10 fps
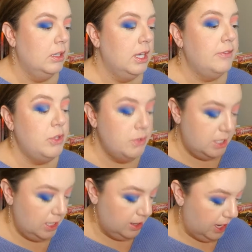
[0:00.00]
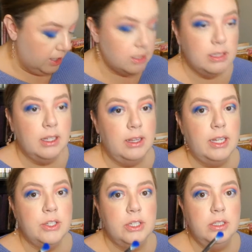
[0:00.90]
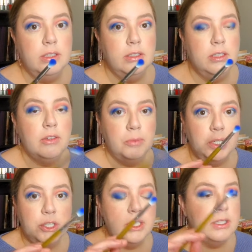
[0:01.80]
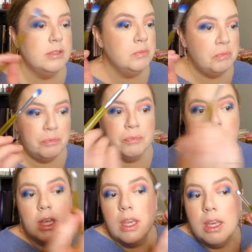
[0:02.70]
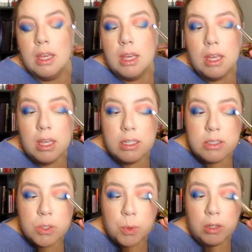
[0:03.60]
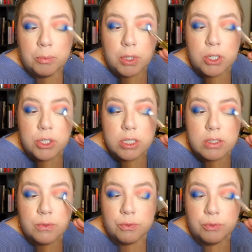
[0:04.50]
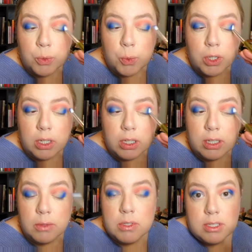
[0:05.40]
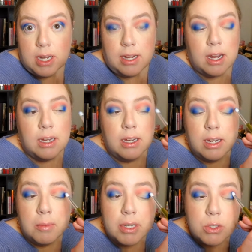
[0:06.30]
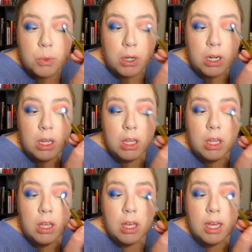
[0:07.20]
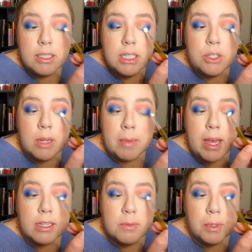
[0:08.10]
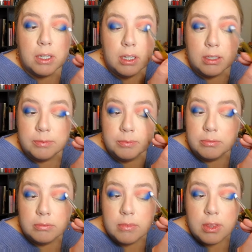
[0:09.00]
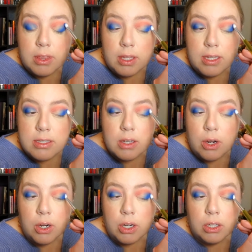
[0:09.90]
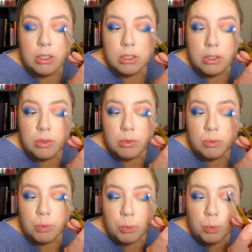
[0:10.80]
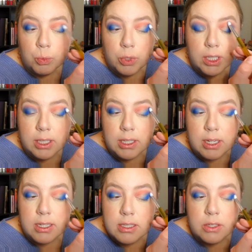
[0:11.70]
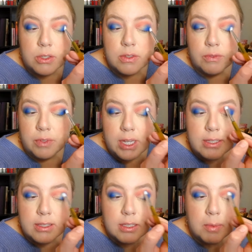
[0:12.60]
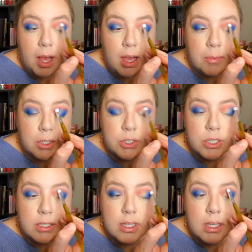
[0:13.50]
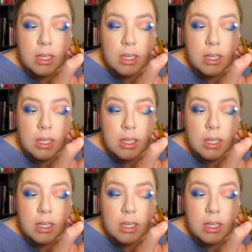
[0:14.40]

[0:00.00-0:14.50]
If you see that collection of brushes, it's 12 brushes for, it was $9.99 at my store at TJ Maxx, but these are really nice. There's some face and some eye brushes.